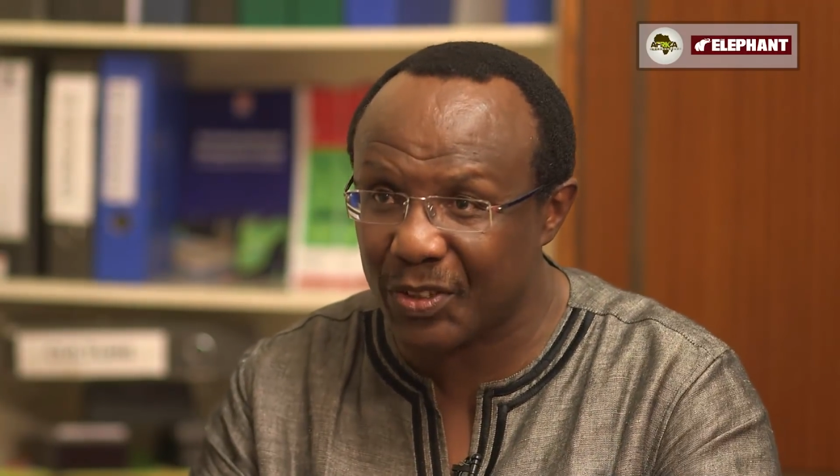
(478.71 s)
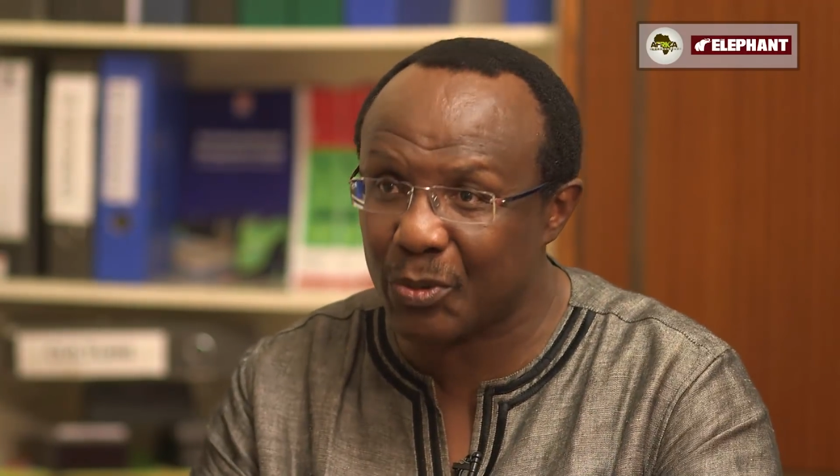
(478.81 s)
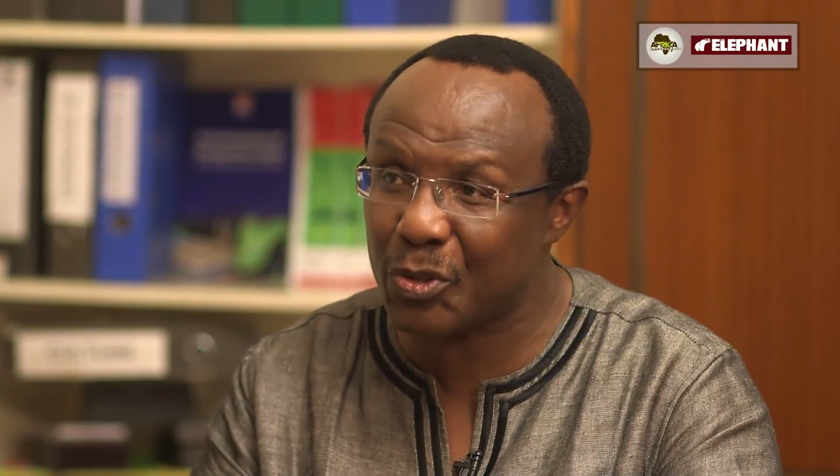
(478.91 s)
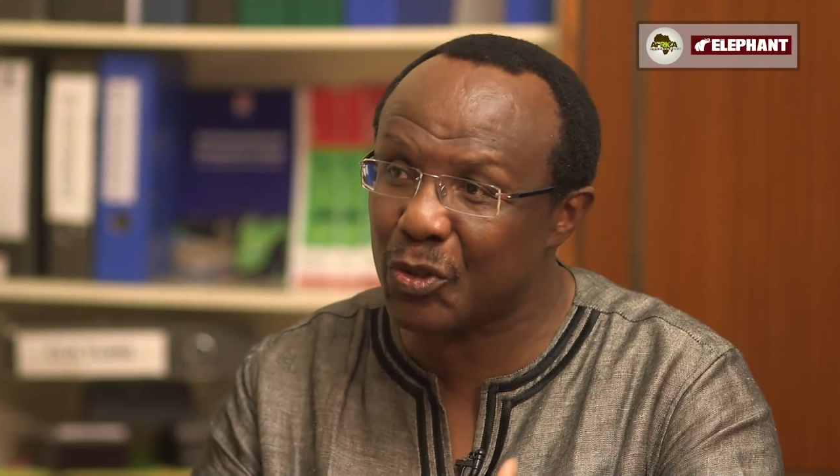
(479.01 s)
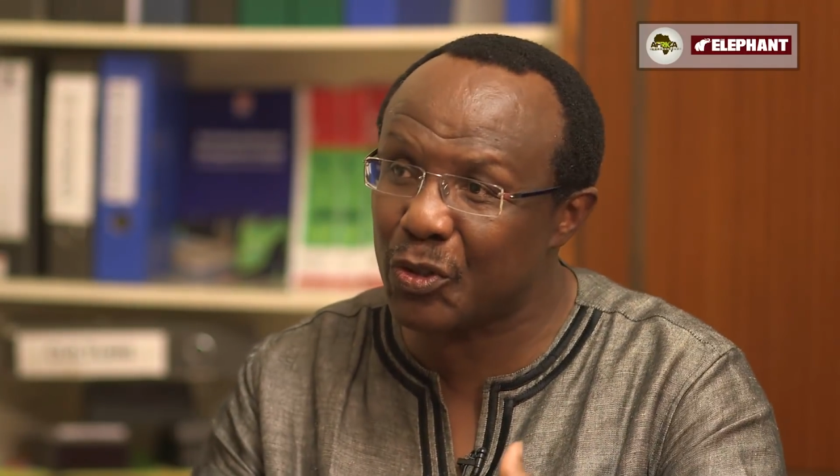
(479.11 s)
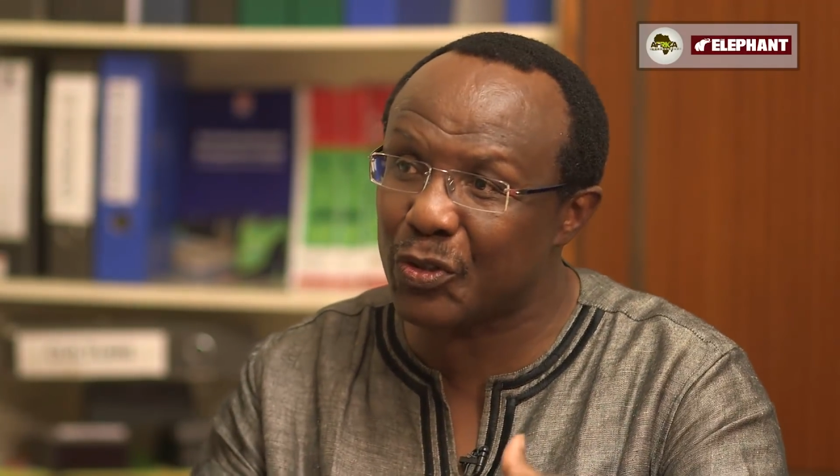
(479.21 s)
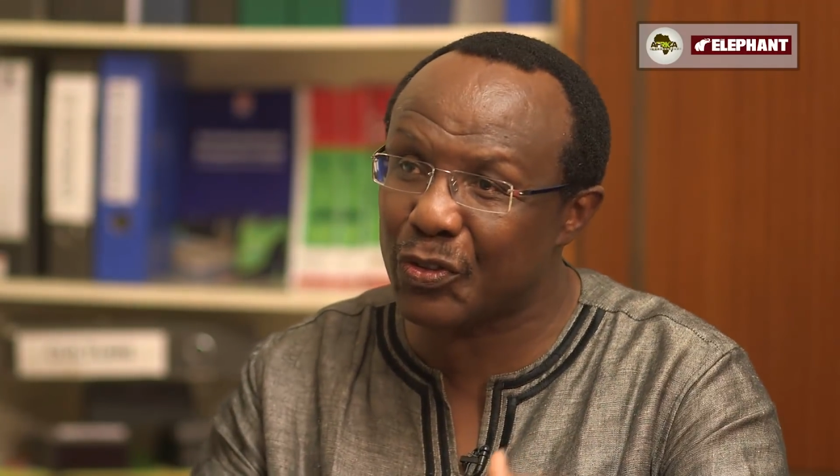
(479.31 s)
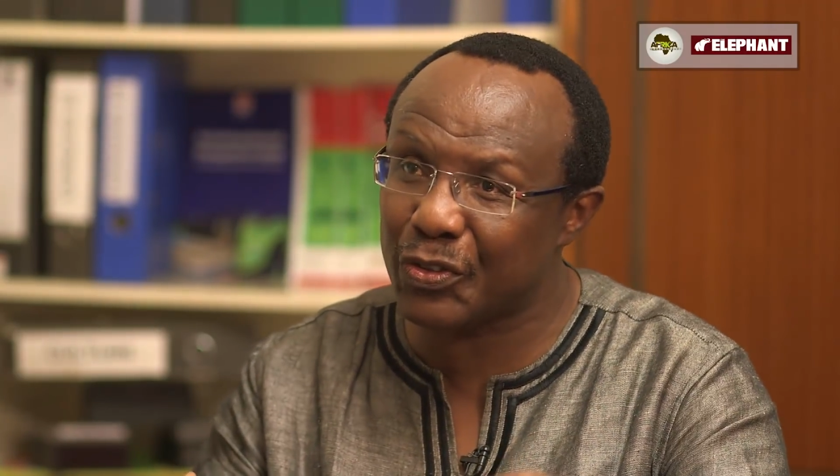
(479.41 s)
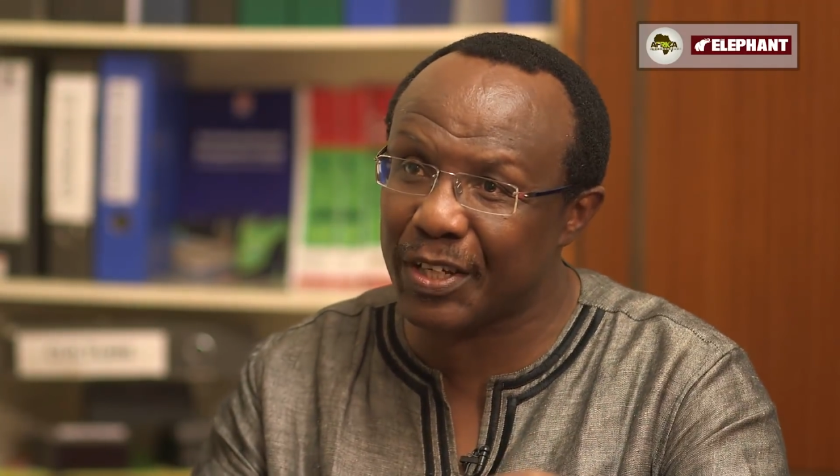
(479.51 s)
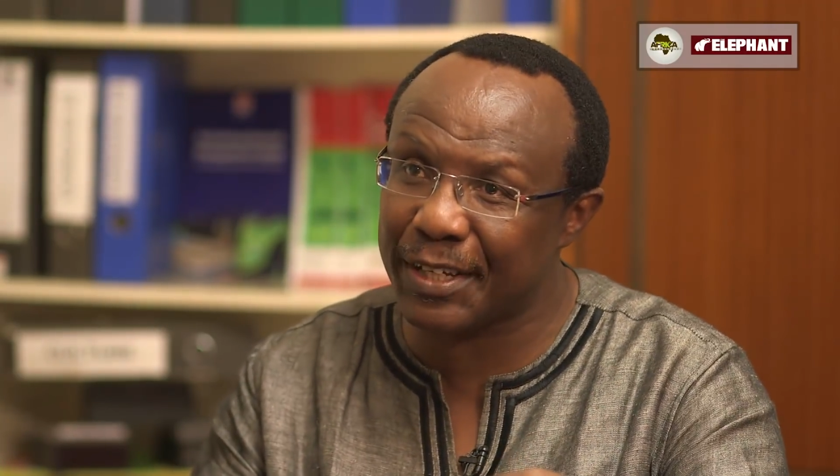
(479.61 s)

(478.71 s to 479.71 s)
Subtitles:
The question is,